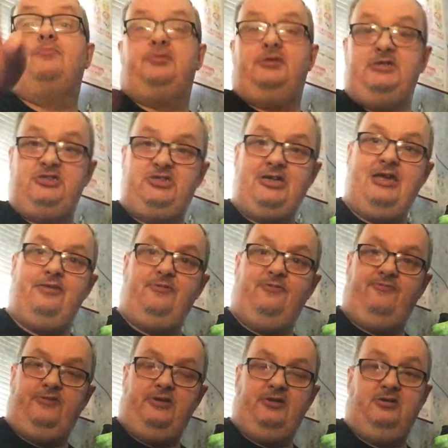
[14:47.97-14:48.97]
Please share
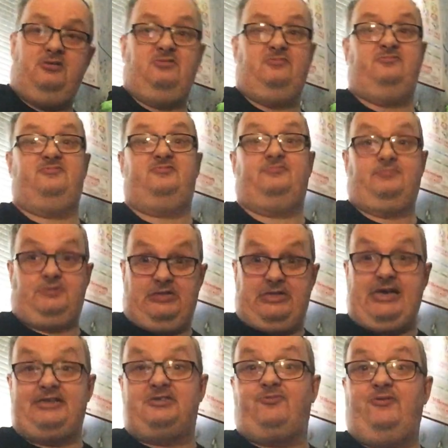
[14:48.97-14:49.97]
the video.
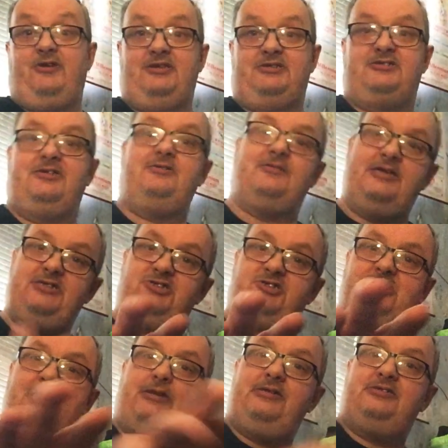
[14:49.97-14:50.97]
Let's face it.
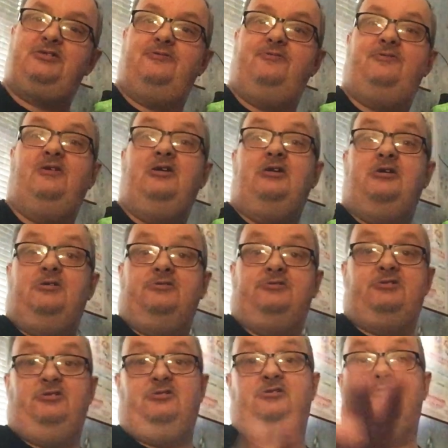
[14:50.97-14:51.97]
Let's share it to
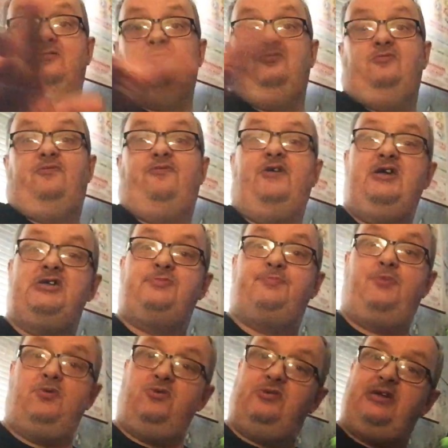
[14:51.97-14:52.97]

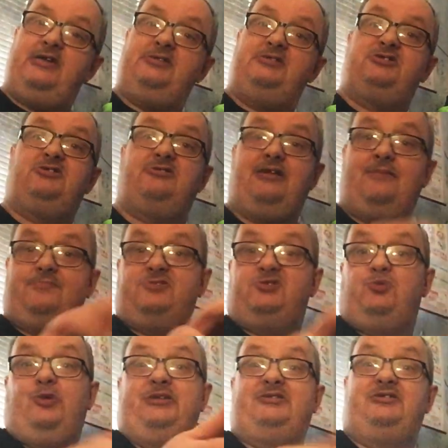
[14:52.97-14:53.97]
Facebook,
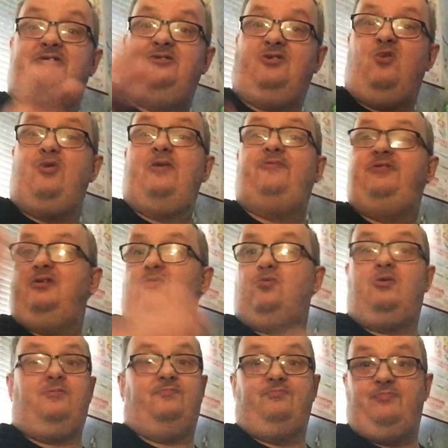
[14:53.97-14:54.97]
Instagram, Twitter, whoever you
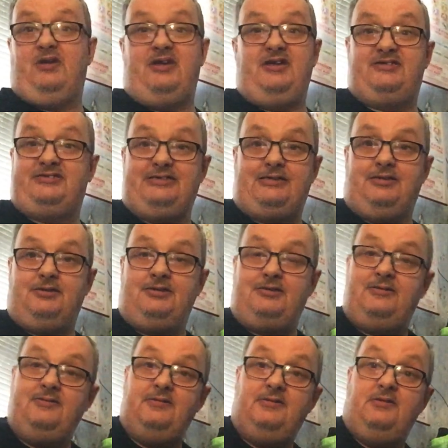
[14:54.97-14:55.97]
want, basically.
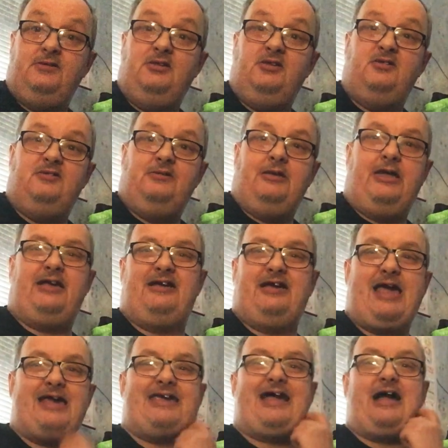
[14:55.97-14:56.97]

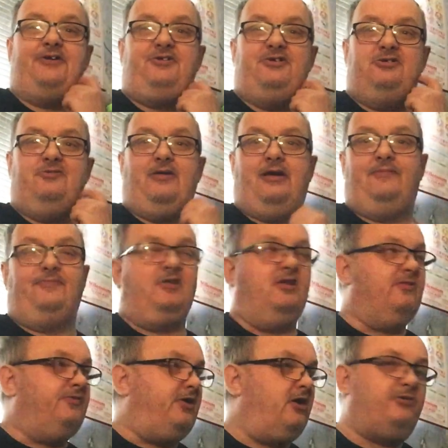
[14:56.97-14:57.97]
I can't do that.
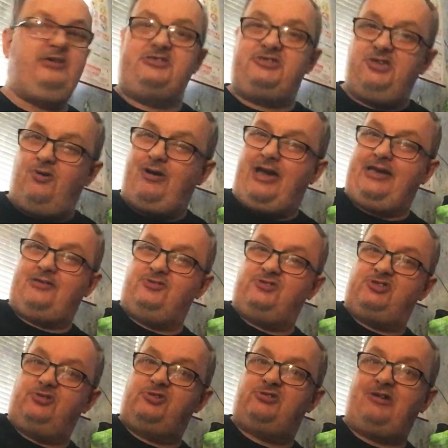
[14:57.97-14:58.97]
The only two I can
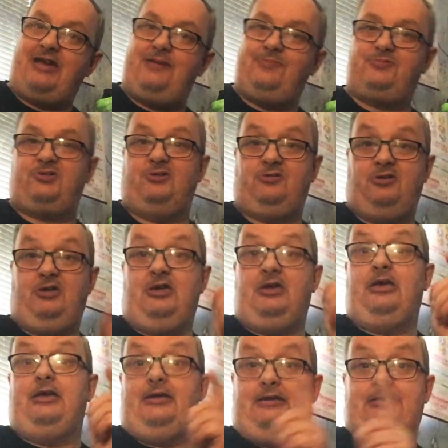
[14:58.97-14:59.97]
subscribe to,
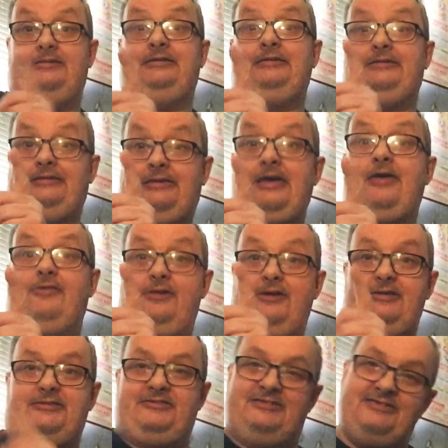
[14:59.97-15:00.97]
get
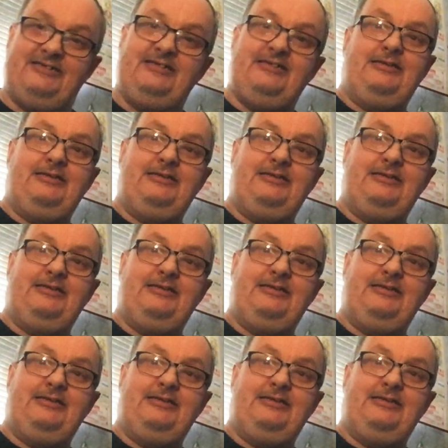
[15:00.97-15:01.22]
this,